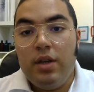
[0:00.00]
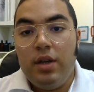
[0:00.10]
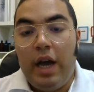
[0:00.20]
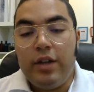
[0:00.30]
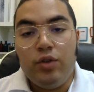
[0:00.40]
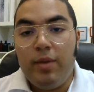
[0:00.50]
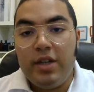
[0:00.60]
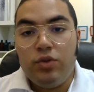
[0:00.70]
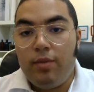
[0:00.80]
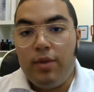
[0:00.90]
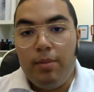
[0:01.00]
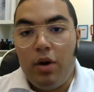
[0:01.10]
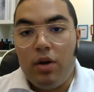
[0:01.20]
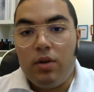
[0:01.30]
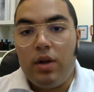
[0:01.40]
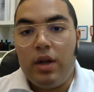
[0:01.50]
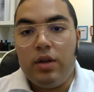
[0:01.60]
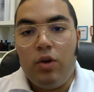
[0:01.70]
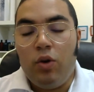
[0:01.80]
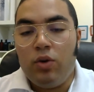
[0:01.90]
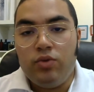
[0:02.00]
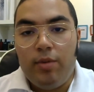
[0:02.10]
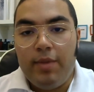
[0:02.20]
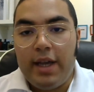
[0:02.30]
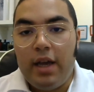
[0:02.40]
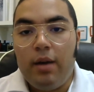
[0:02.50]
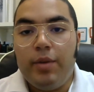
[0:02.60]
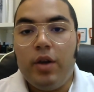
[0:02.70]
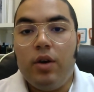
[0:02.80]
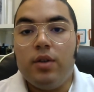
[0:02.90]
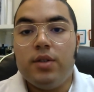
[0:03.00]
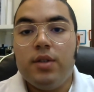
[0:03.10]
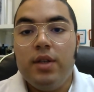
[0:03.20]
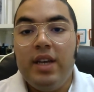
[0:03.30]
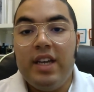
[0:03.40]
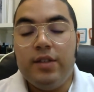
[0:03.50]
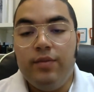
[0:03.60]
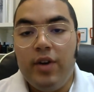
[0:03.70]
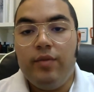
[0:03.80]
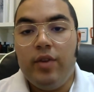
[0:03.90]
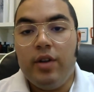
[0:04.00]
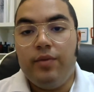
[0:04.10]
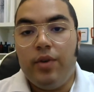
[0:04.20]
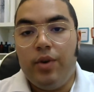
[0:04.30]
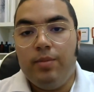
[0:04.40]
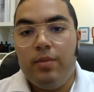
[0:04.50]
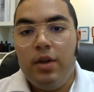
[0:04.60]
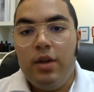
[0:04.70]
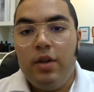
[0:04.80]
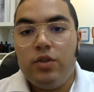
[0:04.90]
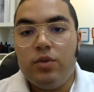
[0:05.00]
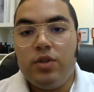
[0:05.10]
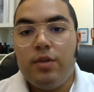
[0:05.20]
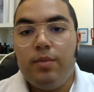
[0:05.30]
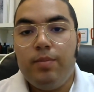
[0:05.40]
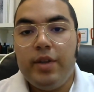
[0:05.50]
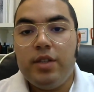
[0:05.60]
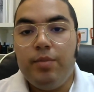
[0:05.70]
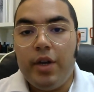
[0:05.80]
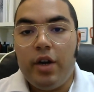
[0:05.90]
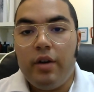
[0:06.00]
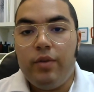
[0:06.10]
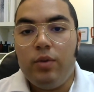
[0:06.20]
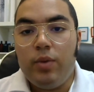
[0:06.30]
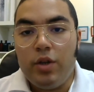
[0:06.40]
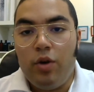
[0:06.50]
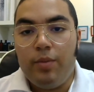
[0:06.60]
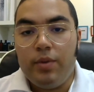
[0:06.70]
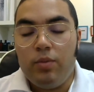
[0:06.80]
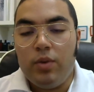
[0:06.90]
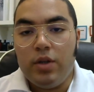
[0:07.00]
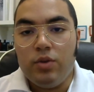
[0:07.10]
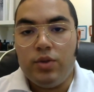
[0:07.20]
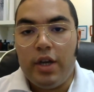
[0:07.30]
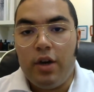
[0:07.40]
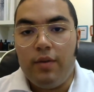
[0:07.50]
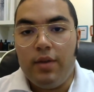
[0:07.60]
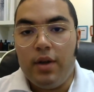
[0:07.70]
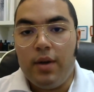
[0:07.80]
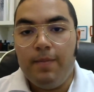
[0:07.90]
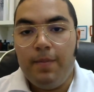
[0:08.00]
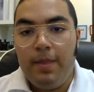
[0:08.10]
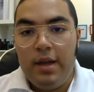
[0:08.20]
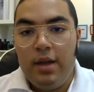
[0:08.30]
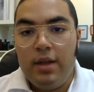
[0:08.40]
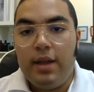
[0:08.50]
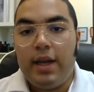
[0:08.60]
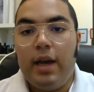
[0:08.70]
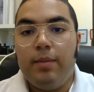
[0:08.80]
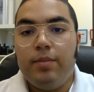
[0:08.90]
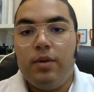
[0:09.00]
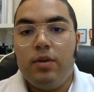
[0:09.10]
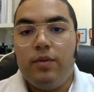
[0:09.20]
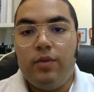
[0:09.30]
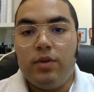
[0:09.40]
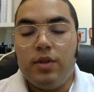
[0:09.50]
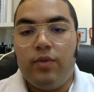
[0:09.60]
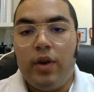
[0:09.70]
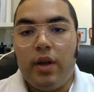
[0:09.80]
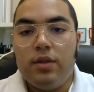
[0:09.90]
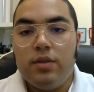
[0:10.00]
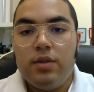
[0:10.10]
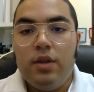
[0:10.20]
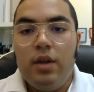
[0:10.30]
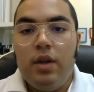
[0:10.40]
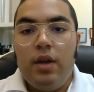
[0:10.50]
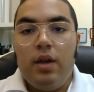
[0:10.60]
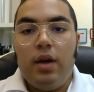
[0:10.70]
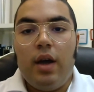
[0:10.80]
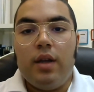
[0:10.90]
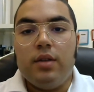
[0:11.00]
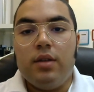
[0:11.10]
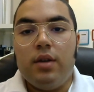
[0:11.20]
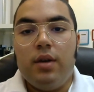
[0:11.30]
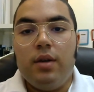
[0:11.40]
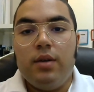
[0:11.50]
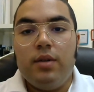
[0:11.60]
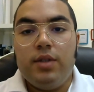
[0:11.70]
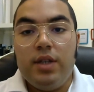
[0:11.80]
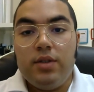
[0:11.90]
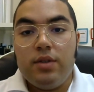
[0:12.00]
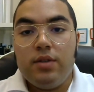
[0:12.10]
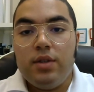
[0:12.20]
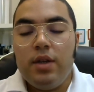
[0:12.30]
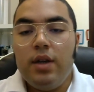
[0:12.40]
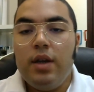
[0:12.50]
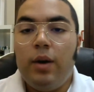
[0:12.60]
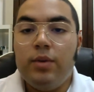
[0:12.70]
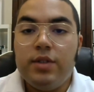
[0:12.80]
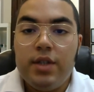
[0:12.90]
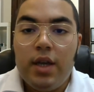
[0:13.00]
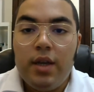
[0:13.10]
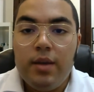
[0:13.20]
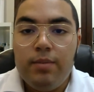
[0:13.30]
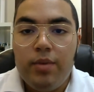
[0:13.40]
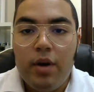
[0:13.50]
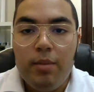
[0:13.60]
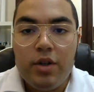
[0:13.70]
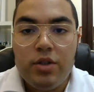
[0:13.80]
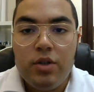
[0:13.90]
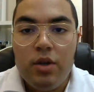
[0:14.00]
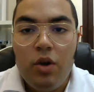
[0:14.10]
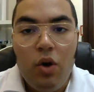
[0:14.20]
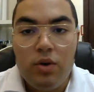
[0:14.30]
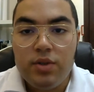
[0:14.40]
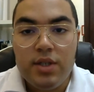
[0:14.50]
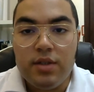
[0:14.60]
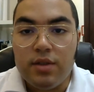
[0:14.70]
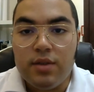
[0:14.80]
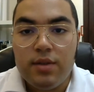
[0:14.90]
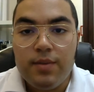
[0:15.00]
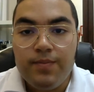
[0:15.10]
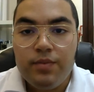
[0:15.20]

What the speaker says: and you might drop the bottle or drop the cap because it's very, very firm. So just please be careful when you take off the cap for this fragrance. And seasons, I would say pretty much all seasons,